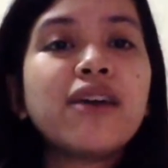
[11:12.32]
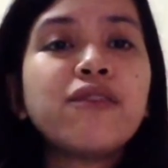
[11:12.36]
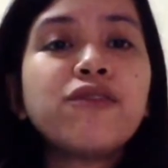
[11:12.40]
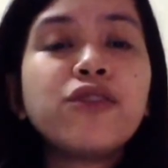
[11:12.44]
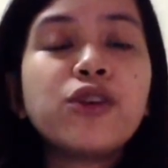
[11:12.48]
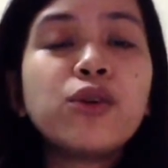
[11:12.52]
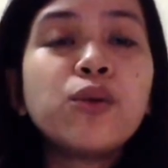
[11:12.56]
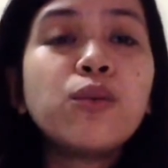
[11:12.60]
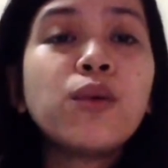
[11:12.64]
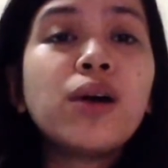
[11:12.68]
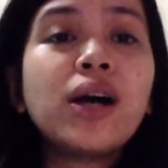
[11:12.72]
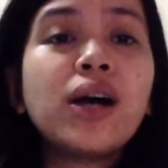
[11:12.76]

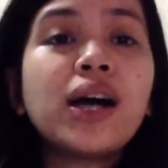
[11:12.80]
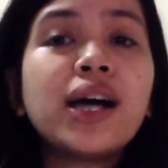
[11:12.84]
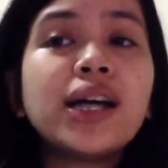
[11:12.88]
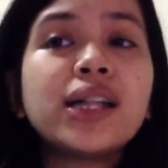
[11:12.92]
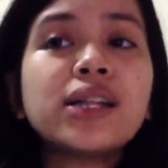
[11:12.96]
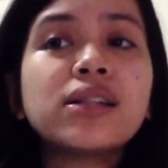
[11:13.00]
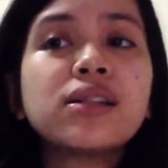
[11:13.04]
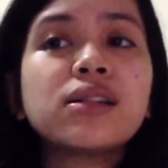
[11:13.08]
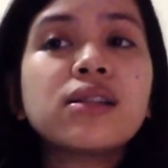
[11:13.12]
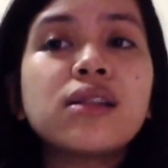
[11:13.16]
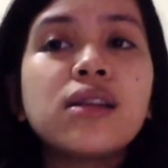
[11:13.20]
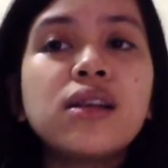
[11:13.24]
If you
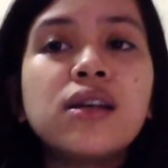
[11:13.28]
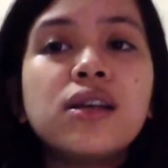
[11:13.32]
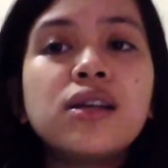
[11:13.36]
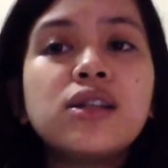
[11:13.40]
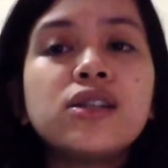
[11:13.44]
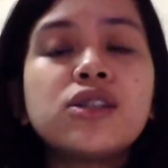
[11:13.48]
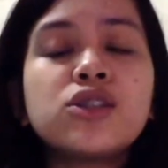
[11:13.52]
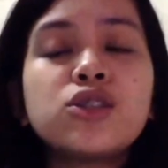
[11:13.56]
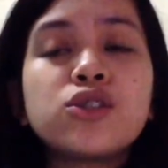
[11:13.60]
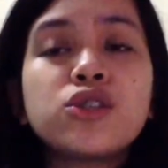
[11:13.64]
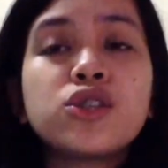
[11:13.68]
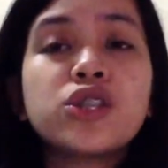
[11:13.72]
want
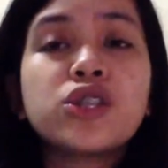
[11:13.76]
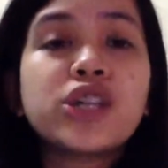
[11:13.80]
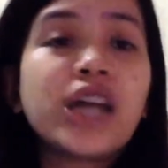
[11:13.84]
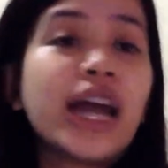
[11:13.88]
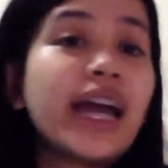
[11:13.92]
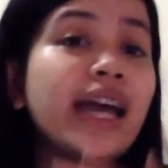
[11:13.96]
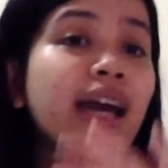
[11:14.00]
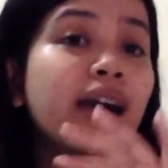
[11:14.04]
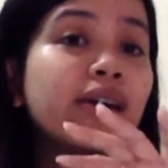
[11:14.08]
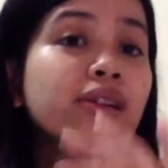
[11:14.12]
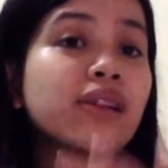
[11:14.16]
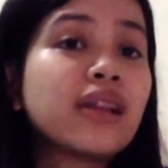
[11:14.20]
to
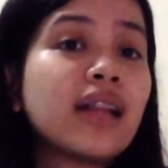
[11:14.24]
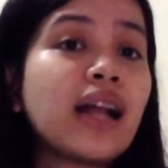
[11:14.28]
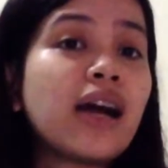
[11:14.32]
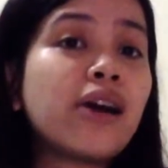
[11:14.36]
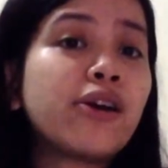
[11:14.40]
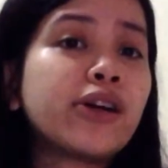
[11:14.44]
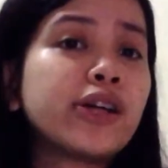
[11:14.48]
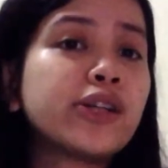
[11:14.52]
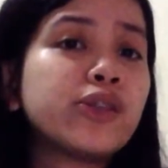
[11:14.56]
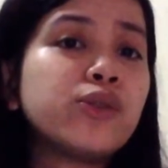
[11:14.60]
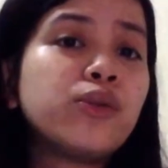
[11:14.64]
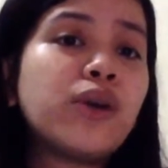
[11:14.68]
try out
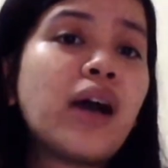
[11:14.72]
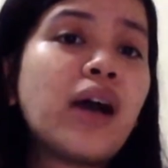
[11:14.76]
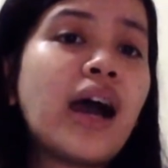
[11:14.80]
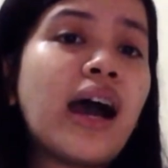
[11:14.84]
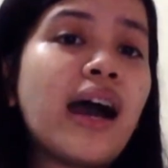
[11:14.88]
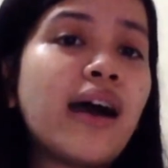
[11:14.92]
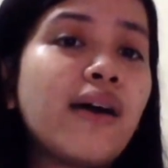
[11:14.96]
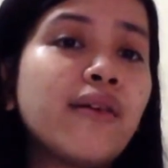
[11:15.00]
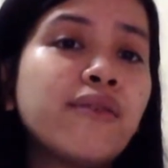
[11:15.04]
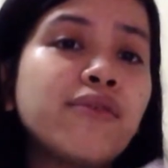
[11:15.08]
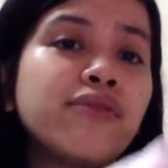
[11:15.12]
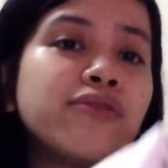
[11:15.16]
lang or to
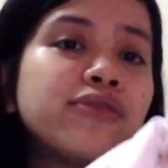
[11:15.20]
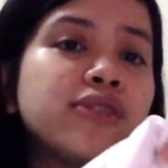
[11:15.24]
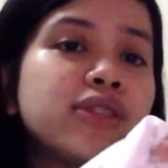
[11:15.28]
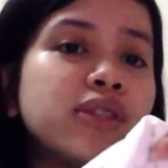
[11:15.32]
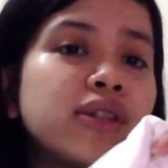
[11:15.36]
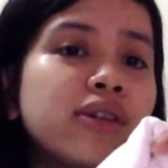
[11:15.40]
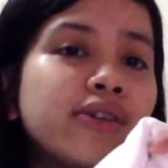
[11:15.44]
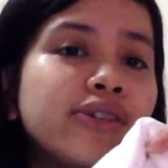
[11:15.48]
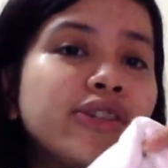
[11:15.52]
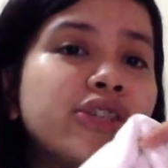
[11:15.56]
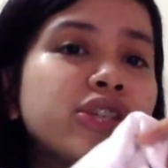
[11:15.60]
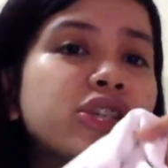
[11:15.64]
have
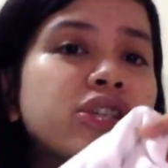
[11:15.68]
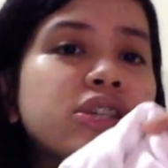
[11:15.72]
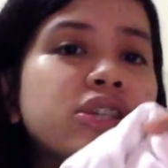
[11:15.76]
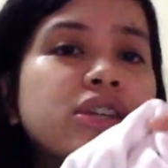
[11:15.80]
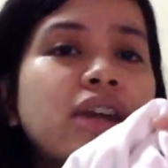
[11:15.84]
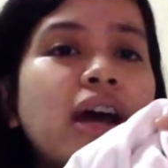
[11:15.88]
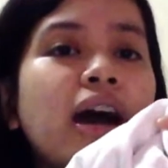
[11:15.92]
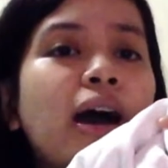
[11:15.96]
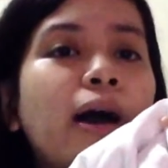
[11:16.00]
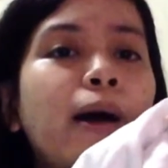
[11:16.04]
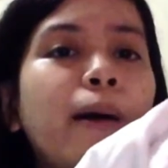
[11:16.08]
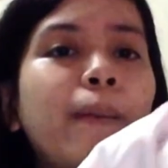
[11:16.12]

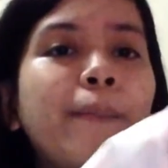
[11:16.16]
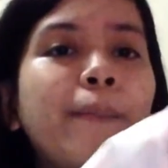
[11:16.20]
such